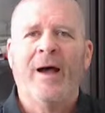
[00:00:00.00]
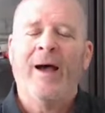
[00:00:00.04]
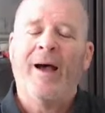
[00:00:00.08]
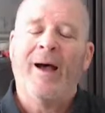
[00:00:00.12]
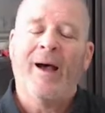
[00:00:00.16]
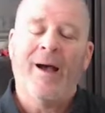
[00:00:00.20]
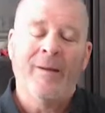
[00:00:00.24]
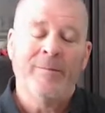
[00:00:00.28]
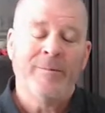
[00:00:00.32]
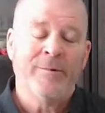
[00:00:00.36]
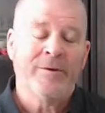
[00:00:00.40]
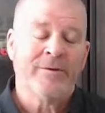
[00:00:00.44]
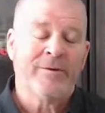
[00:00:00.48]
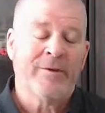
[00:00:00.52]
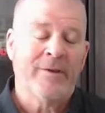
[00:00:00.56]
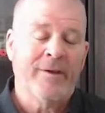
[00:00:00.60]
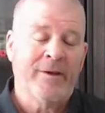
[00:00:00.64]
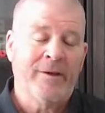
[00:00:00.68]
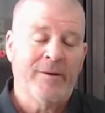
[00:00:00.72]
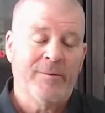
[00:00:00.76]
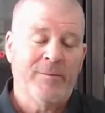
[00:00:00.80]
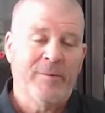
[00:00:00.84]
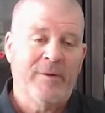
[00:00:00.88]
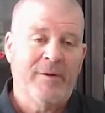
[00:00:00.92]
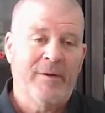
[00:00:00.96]
I'm just
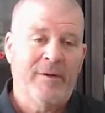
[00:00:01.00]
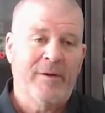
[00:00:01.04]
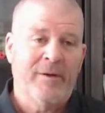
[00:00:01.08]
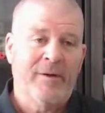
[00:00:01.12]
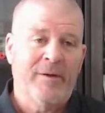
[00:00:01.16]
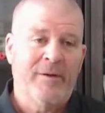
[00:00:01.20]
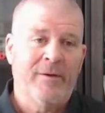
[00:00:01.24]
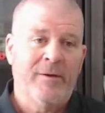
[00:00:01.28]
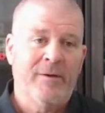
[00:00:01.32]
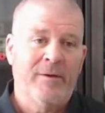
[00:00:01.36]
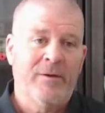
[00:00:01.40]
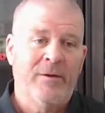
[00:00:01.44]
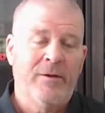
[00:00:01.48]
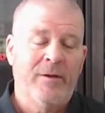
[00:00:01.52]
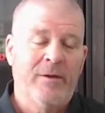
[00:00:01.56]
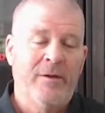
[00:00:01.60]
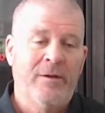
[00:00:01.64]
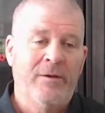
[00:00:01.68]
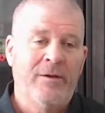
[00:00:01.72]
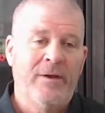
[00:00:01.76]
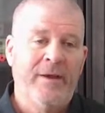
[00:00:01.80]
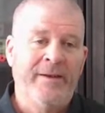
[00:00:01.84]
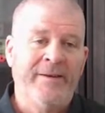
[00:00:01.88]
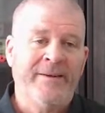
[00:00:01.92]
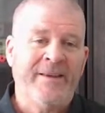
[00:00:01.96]
thinking
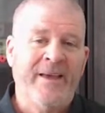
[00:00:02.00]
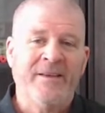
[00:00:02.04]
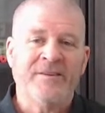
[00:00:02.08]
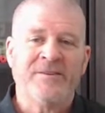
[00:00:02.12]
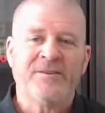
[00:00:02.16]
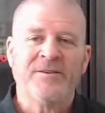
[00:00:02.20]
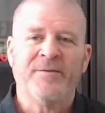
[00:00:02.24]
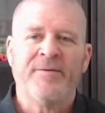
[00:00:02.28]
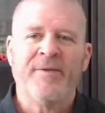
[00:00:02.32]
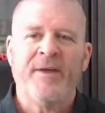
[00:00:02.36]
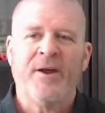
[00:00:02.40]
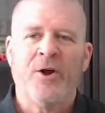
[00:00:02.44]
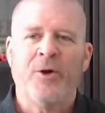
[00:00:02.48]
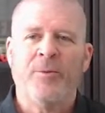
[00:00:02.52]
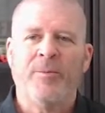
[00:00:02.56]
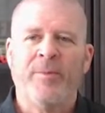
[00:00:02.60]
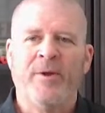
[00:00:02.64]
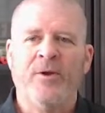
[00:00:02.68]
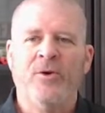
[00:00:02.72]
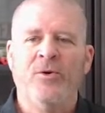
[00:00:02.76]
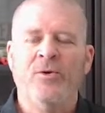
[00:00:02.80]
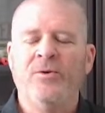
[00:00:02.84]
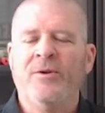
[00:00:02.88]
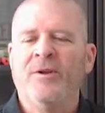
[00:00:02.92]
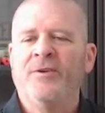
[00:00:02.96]
intensive
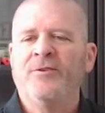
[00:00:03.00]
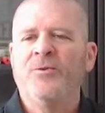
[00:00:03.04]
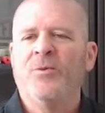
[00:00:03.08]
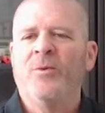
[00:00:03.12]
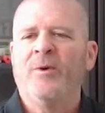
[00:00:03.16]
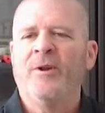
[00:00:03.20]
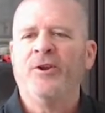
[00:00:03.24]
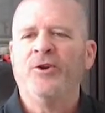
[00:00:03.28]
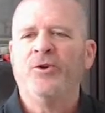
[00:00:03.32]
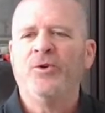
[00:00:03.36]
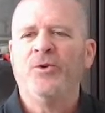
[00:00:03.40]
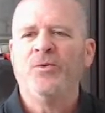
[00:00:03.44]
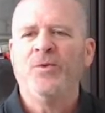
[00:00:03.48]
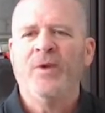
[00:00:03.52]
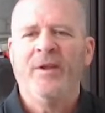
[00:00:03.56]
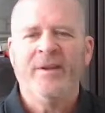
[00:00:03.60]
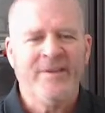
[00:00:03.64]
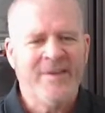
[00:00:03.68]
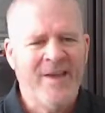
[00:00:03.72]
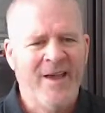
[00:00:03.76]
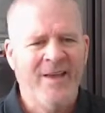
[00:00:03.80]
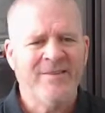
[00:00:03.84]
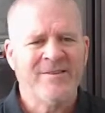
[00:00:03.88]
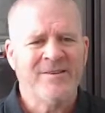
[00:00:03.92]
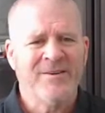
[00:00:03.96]
therapy. Who doesn't want to do
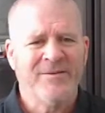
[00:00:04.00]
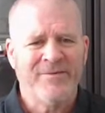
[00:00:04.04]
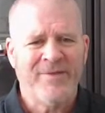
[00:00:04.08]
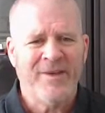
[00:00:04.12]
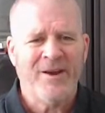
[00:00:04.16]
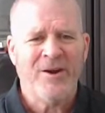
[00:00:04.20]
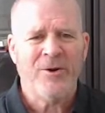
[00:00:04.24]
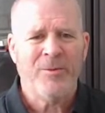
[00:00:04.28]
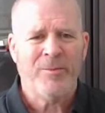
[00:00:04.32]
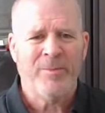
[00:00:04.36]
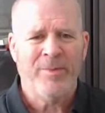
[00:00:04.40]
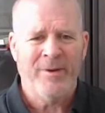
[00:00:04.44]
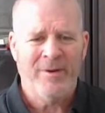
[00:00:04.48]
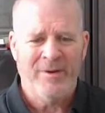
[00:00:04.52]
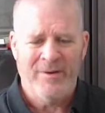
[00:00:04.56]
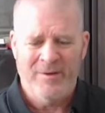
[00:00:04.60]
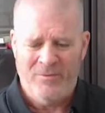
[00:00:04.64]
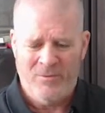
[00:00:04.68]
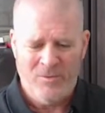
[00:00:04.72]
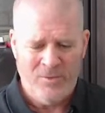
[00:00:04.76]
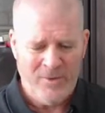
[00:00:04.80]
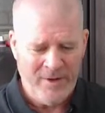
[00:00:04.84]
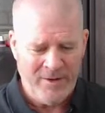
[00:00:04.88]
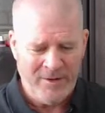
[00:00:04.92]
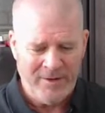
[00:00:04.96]
intensive therapy?
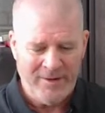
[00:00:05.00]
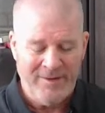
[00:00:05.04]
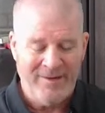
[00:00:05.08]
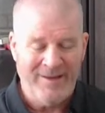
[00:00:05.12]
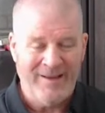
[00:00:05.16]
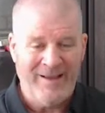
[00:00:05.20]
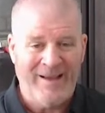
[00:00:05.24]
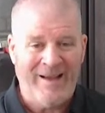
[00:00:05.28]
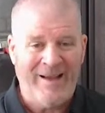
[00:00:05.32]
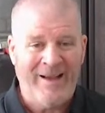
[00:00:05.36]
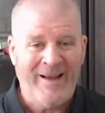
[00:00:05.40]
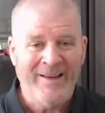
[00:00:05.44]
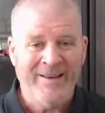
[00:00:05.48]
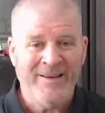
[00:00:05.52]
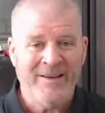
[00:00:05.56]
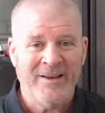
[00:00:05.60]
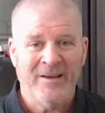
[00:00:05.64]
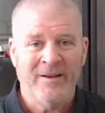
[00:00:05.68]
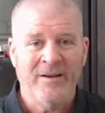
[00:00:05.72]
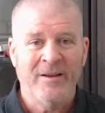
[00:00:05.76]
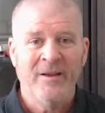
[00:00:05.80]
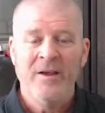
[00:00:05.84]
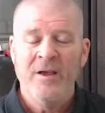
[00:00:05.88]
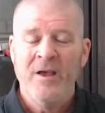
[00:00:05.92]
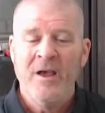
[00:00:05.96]
Well, I
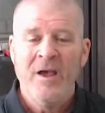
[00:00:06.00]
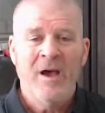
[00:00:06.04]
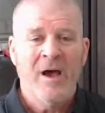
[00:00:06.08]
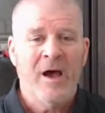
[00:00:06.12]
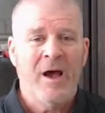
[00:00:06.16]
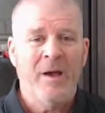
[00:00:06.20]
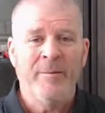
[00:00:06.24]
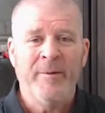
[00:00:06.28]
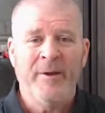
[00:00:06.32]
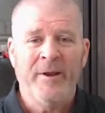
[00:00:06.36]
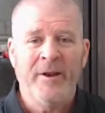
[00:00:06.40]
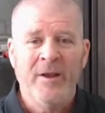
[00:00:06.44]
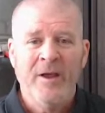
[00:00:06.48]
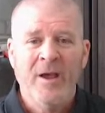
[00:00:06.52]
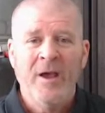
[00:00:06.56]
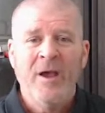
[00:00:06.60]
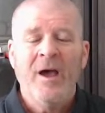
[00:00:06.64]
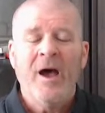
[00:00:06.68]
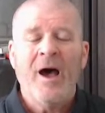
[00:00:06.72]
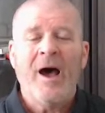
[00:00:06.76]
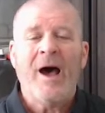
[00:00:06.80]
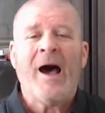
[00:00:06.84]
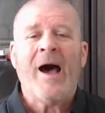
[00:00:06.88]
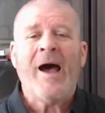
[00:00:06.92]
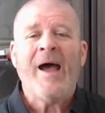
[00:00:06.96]
did. I mean,
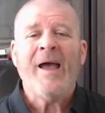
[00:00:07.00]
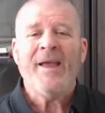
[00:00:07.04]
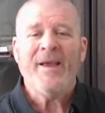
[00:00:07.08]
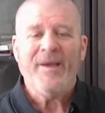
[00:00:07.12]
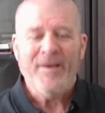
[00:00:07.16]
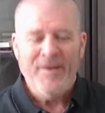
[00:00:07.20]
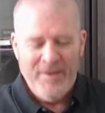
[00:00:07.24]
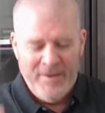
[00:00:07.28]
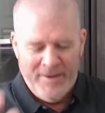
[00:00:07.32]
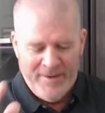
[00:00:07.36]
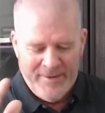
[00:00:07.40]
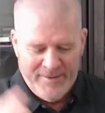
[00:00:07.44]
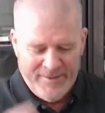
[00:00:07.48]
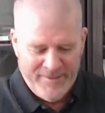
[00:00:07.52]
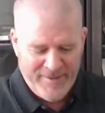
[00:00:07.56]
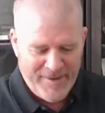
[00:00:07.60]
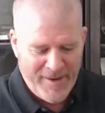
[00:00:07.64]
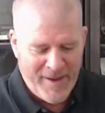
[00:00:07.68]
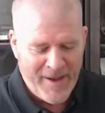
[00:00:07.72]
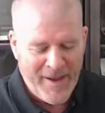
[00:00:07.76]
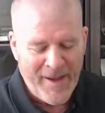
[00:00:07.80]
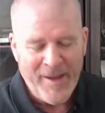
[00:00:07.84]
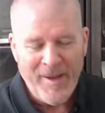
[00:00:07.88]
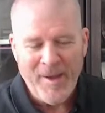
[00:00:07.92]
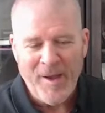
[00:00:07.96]
I,
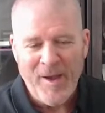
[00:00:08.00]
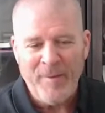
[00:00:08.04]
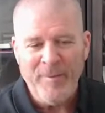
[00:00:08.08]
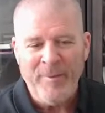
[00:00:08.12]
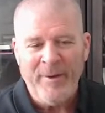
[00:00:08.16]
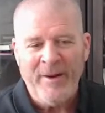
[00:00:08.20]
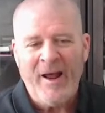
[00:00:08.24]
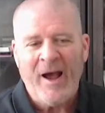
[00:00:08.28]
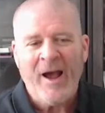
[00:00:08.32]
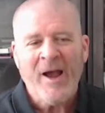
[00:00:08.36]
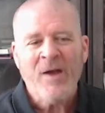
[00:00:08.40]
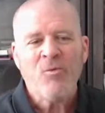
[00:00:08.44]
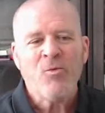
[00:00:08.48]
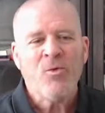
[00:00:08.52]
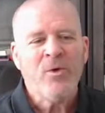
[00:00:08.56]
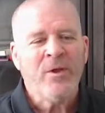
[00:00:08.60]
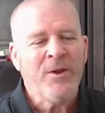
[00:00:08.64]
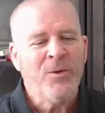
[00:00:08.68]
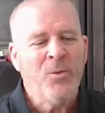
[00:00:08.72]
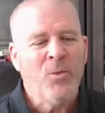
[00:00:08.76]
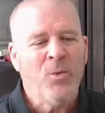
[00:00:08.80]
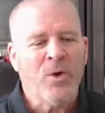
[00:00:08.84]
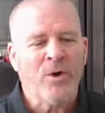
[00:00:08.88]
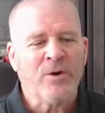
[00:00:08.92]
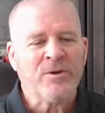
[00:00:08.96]
I
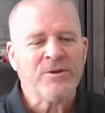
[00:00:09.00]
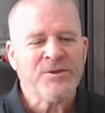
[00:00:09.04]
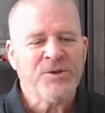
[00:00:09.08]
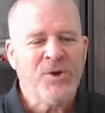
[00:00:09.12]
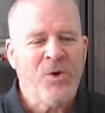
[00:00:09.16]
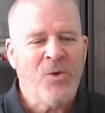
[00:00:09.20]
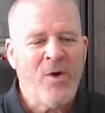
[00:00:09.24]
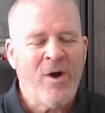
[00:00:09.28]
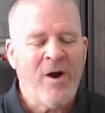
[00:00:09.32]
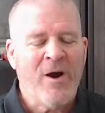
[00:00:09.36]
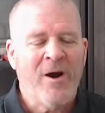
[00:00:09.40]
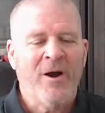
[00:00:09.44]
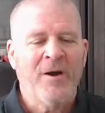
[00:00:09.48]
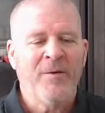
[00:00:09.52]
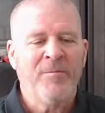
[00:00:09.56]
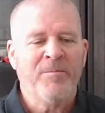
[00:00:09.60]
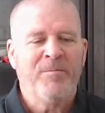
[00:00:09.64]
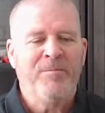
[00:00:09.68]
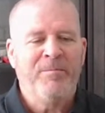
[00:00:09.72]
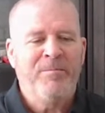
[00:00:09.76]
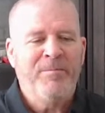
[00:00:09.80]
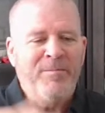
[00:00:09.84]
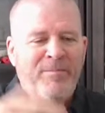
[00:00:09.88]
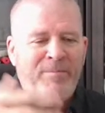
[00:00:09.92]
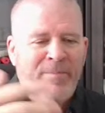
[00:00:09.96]
really worked so hard
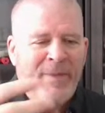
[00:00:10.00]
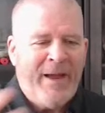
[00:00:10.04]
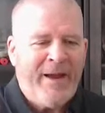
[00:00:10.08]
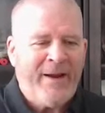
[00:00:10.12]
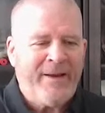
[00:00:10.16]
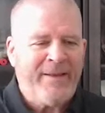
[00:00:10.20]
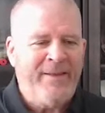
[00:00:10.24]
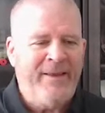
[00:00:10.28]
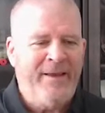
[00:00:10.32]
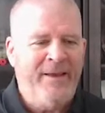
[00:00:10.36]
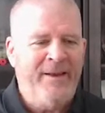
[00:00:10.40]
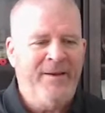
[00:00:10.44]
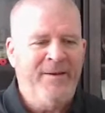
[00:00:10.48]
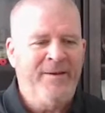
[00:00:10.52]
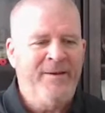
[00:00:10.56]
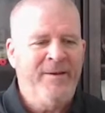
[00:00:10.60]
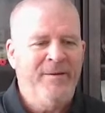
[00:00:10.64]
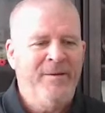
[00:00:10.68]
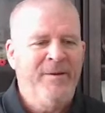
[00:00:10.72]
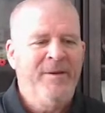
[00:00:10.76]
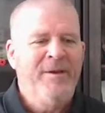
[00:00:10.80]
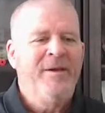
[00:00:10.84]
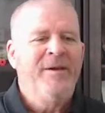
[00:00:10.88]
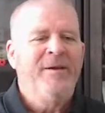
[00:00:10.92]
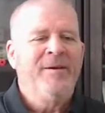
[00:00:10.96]
back then.